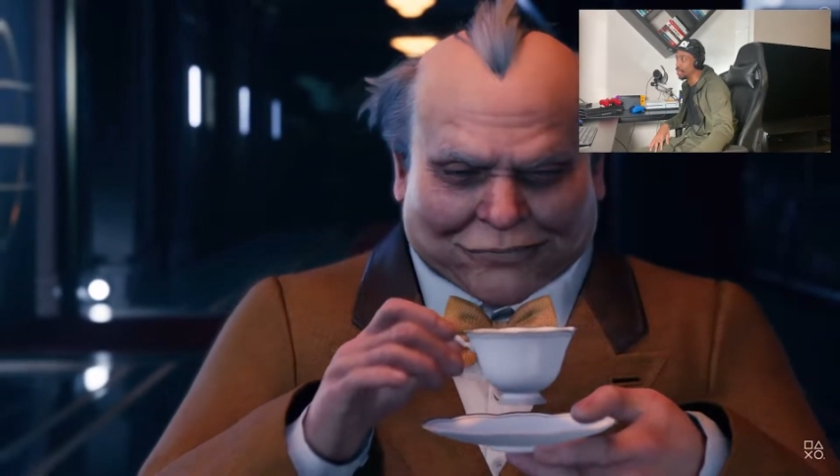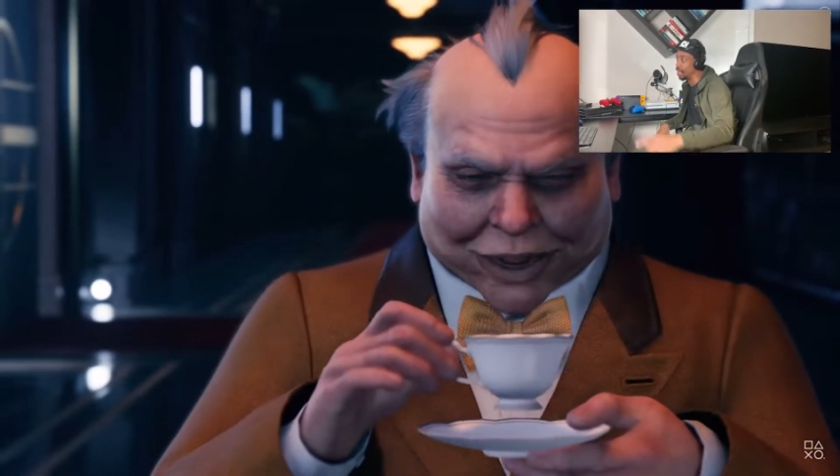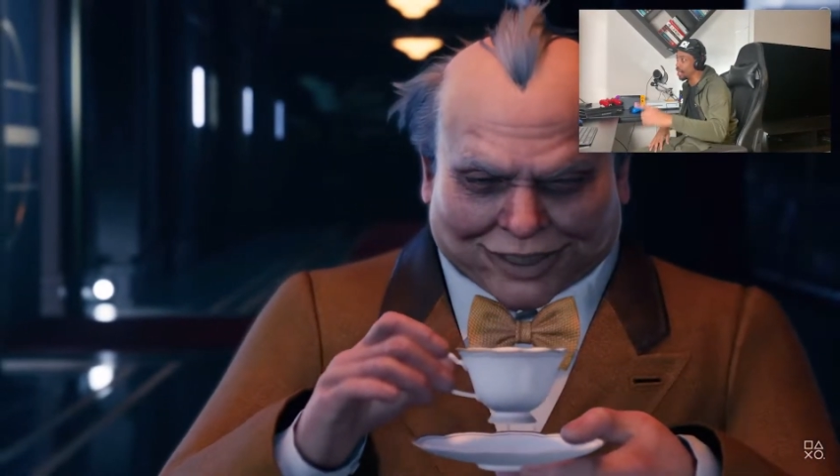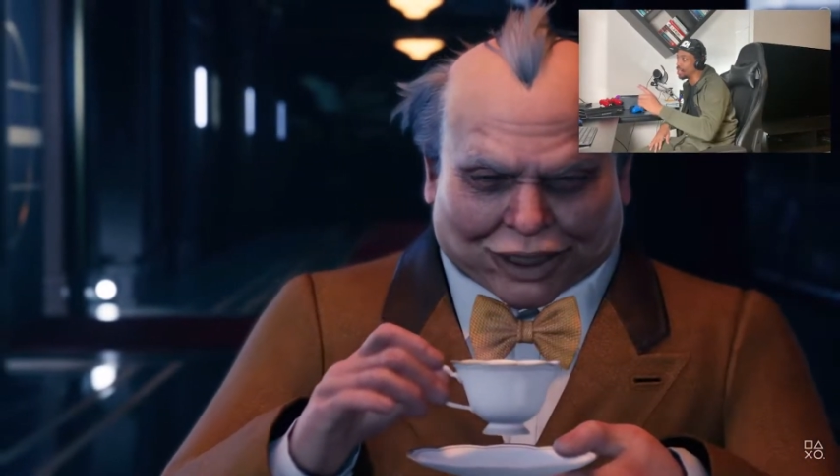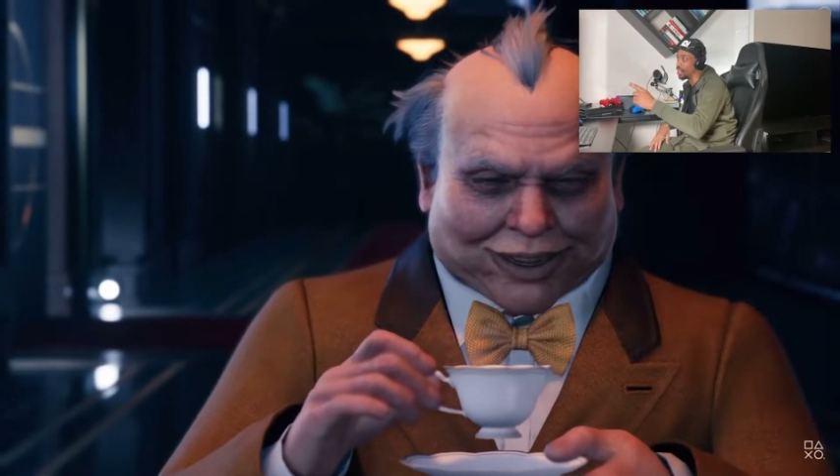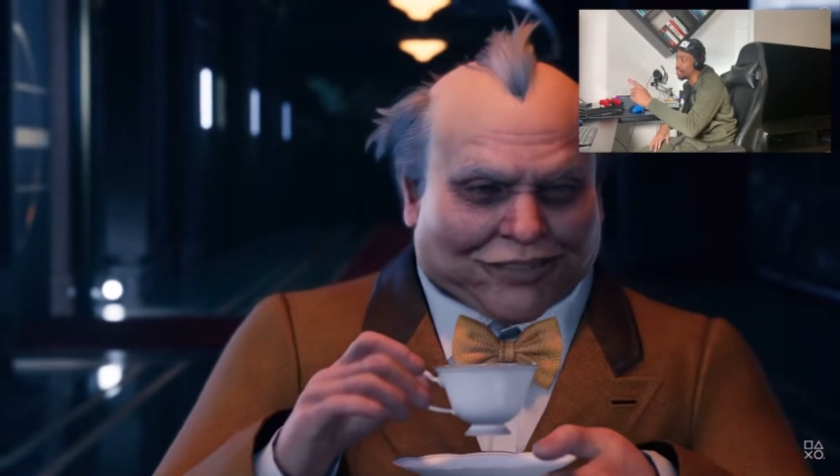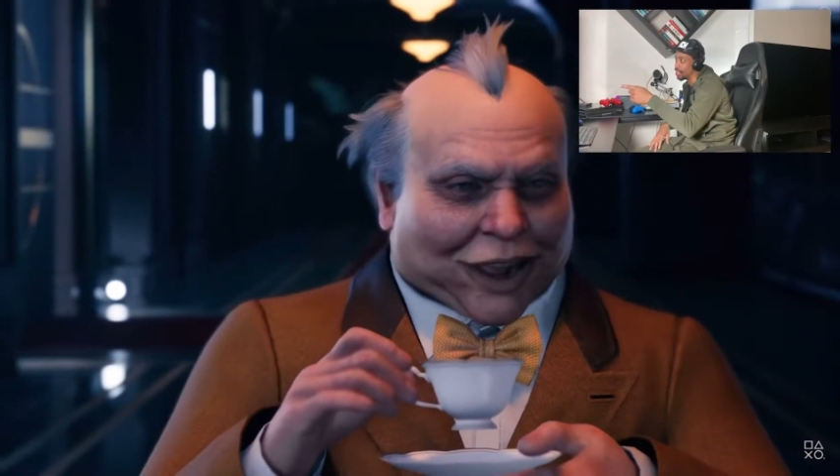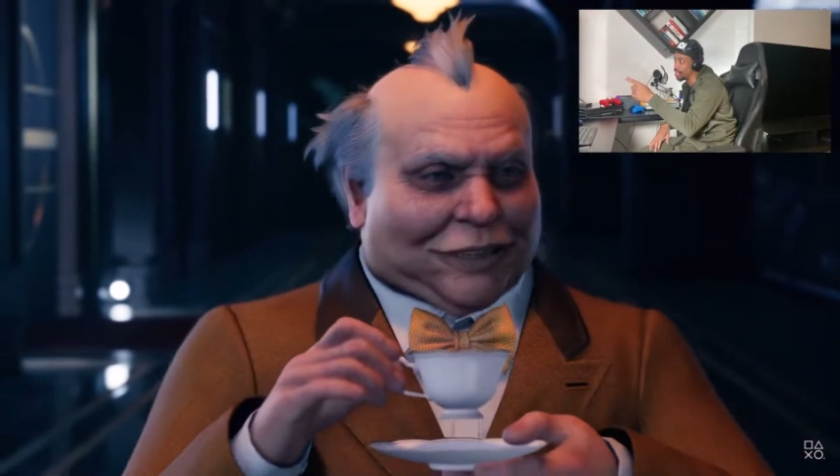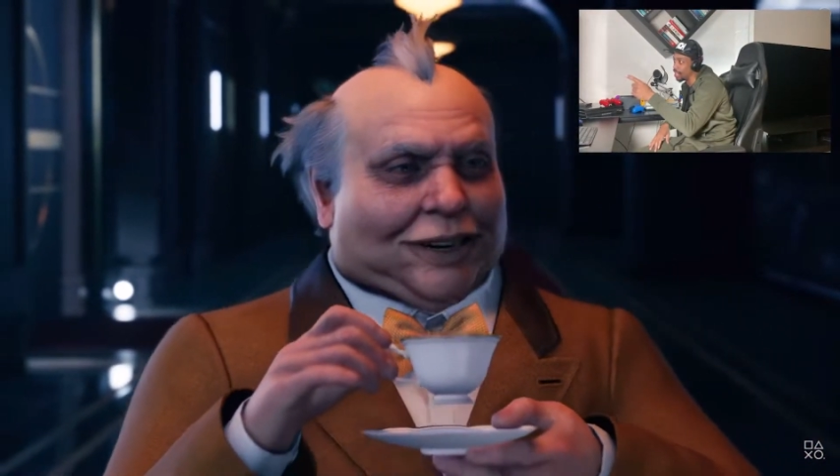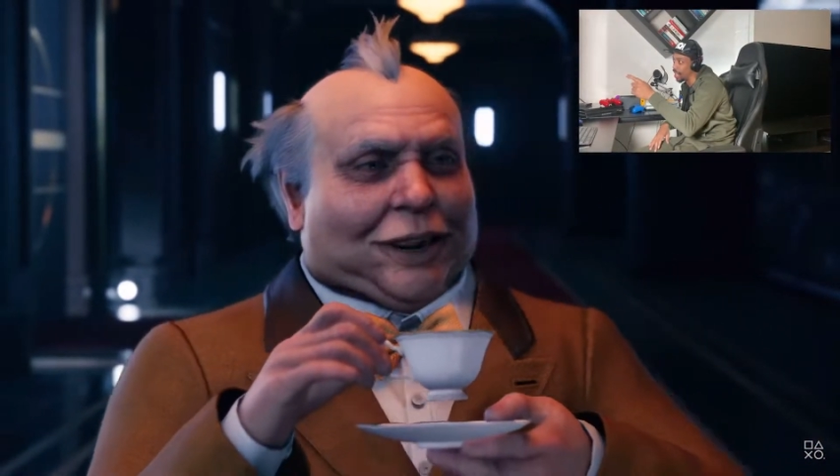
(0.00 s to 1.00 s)
of my
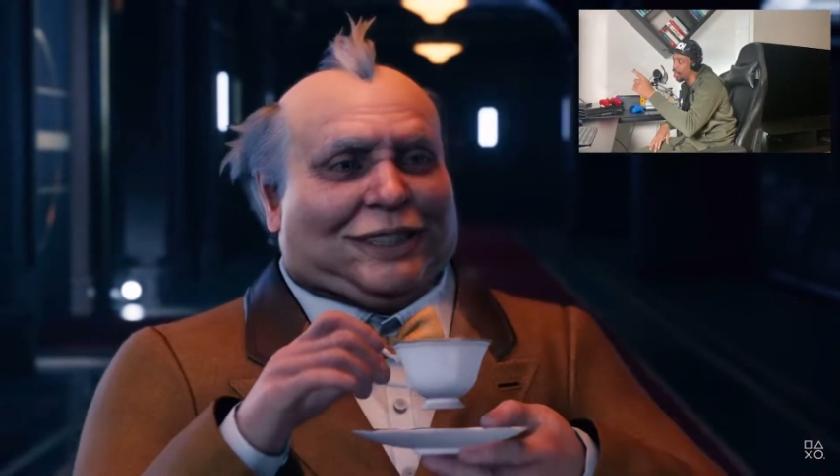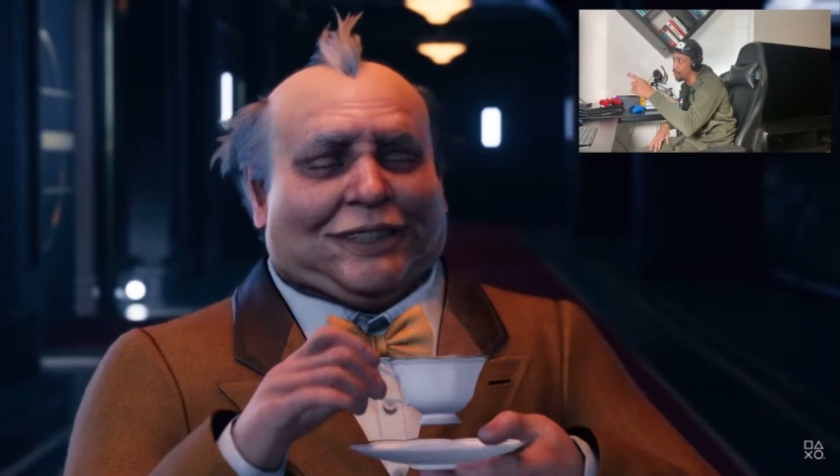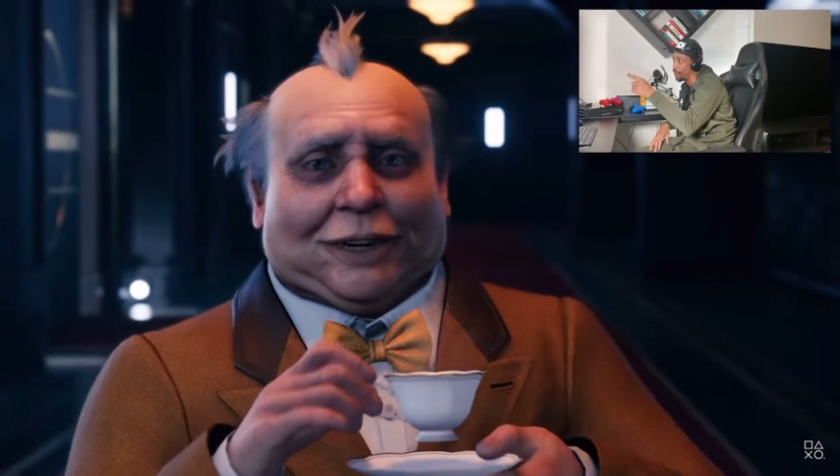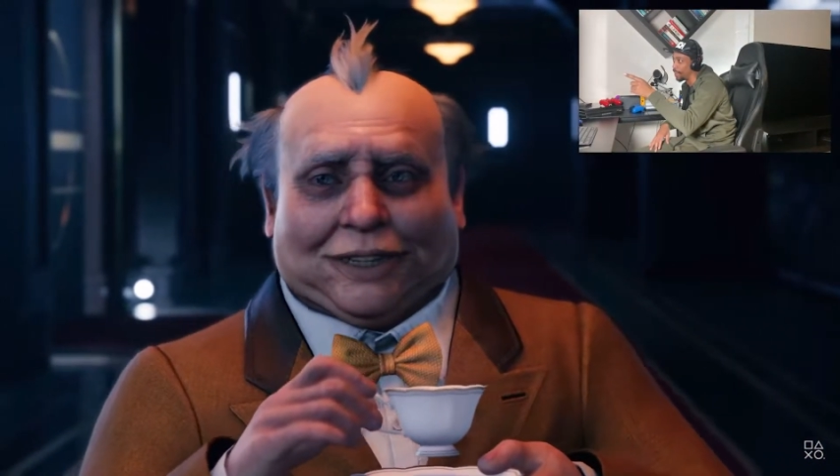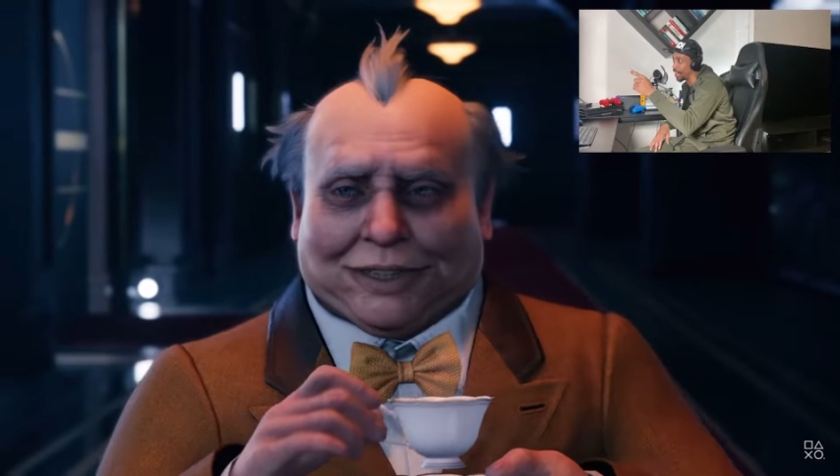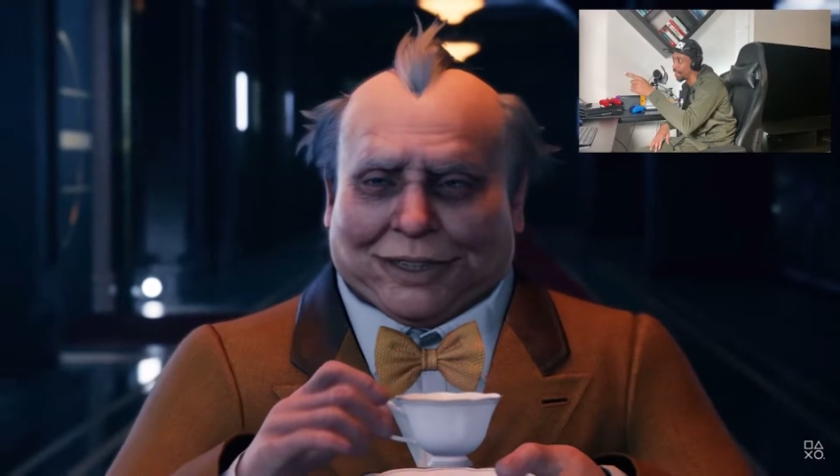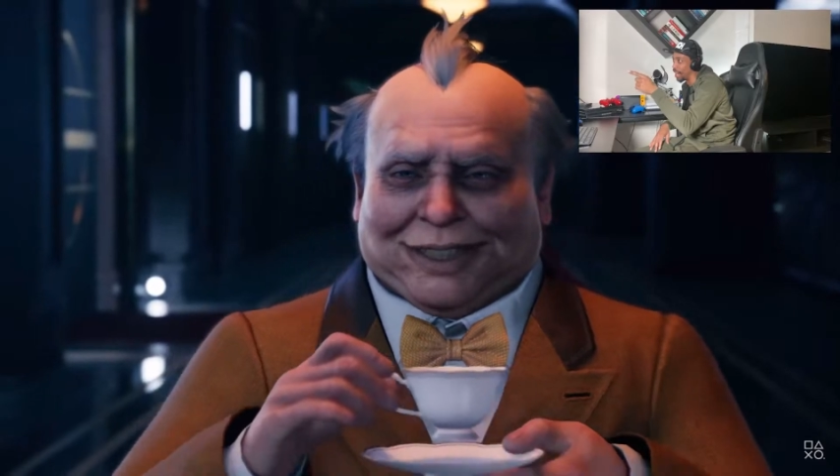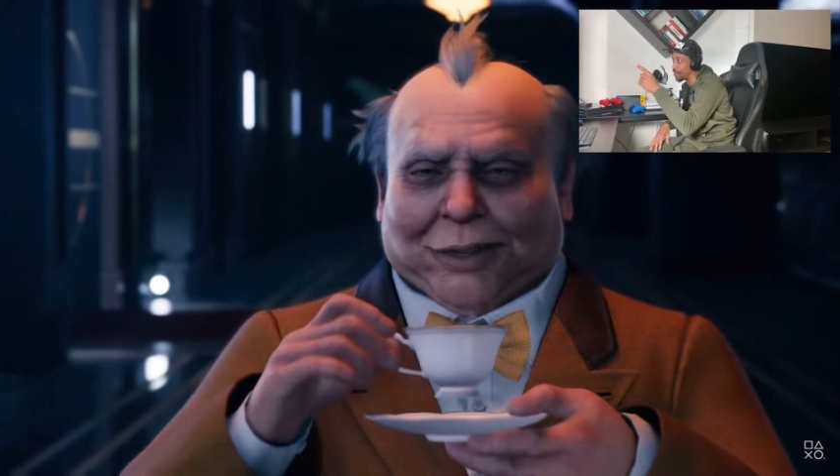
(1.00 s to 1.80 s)
refined. I remember that guy.